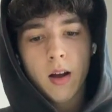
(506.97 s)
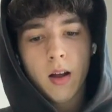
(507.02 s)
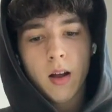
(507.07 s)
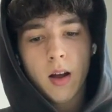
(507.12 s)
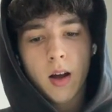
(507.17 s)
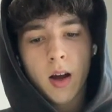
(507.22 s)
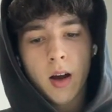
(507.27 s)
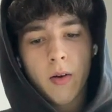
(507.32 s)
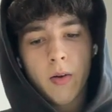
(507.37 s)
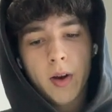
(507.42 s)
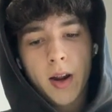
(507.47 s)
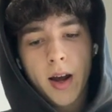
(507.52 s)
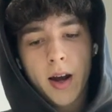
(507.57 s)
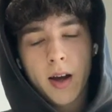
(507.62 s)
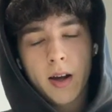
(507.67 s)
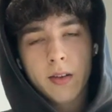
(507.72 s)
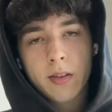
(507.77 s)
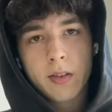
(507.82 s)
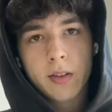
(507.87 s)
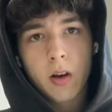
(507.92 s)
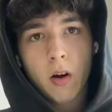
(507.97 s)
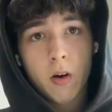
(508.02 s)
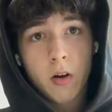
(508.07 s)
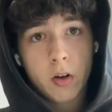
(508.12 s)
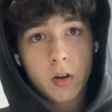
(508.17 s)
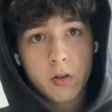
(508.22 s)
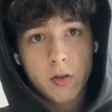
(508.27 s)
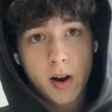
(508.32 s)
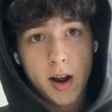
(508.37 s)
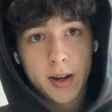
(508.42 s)
I would ask, are you
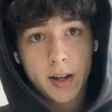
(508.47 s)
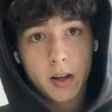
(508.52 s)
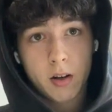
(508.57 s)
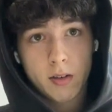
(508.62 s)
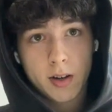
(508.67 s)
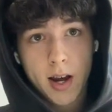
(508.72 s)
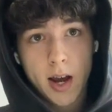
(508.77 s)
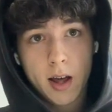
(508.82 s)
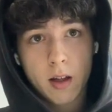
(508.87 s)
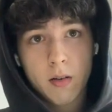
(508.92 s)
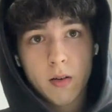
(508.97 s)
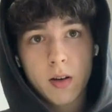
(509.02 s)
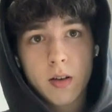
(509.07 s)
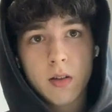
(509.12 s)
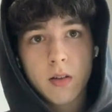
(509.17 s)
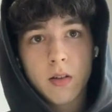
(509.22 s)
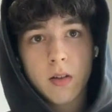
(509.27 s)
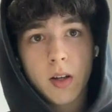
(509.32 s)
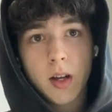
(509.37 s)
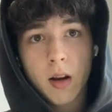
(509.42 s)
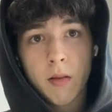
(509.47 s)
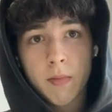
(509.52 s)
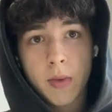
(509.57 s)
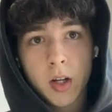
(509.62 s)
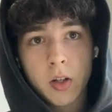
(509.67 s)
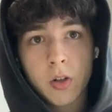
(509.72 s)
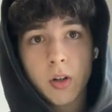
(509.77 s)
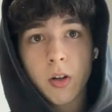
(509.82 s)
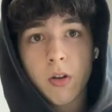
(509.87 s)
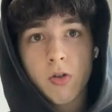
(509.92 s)
tracking your calories? You gotta make
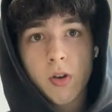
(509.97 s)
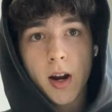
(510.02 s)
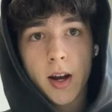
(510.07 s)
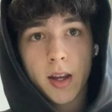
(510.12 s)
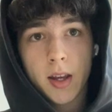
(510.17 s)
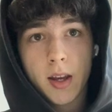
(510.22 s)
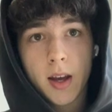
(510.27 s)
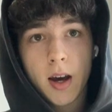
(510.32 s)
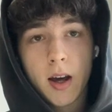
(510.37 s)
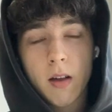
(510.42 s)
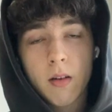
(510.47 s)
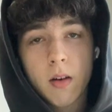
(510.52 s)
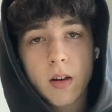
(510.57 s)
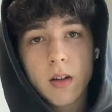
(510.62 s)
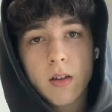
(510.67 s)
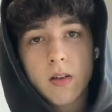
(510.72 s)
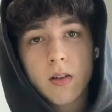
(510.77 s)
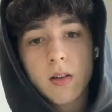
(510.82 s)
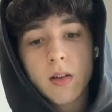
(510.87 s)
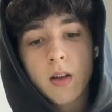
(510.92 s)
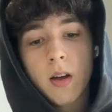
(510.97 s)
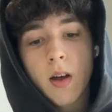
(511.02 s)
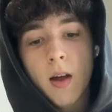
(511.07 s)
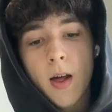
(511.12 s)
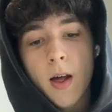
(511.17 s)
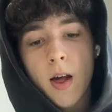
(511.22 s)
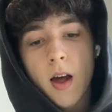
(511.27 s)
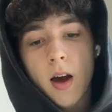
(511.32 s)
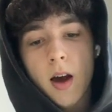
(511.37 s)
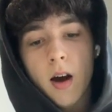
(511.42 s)
sure you're tracking calories
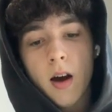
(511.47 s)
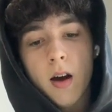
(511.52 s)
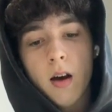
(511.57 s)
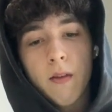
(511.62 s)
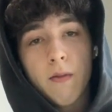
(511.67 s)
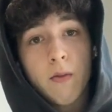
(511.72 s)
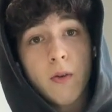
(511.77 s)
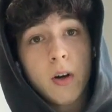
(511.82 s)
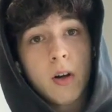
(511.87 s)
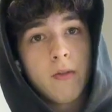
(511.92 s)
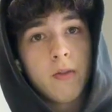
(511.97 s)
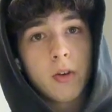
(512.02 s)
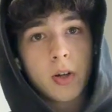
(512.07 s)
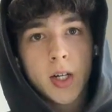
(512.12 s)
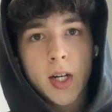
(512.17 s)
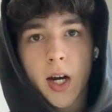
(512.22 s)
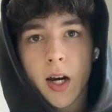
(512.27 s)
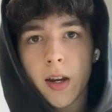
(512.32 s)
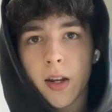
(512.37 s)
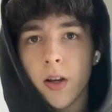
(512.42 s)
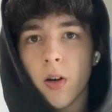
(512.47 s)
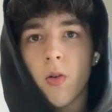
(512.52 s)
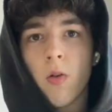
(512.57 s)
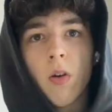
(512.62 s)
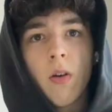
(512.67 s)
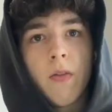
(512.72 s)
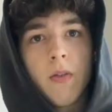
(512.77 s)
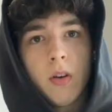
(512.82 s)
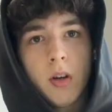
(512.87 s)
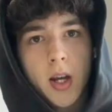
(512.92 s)
for if you're cutting or
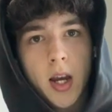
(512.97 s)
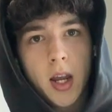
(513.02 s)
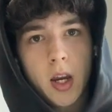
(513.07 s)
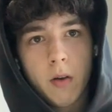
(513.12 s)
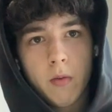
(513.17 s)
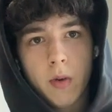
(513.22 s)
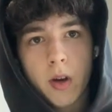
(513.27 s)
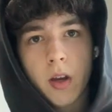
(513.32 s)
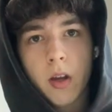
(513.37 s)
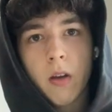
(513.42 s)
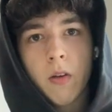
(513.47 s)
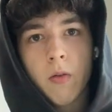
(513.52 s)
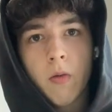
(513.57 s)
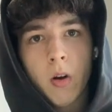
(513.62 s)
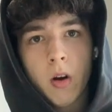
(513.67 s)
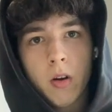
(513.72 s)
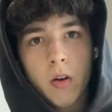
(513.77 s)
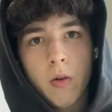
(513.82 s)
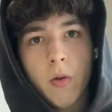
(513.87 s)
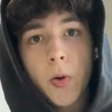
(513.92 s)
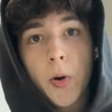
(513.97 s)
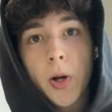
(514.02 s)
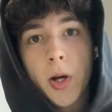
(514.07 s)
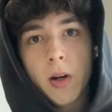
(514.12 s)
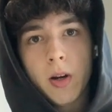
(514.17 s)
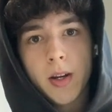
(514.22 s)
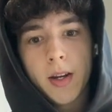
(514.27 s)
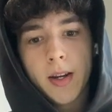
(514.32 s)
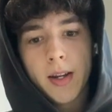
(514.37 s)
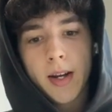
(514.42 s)
if you're gaining weight. You wanna know what you're
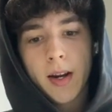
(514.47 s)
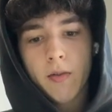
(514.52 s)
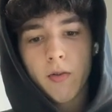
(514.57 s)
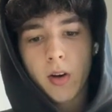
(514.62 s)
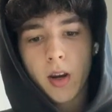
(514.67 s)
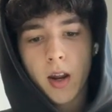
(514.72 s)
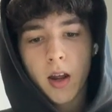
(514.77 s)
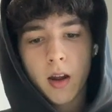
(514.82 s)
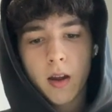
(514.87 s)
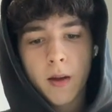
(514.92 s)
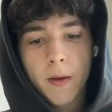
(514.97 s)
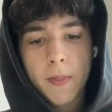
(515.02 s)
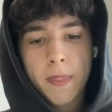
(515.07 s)
eating every day.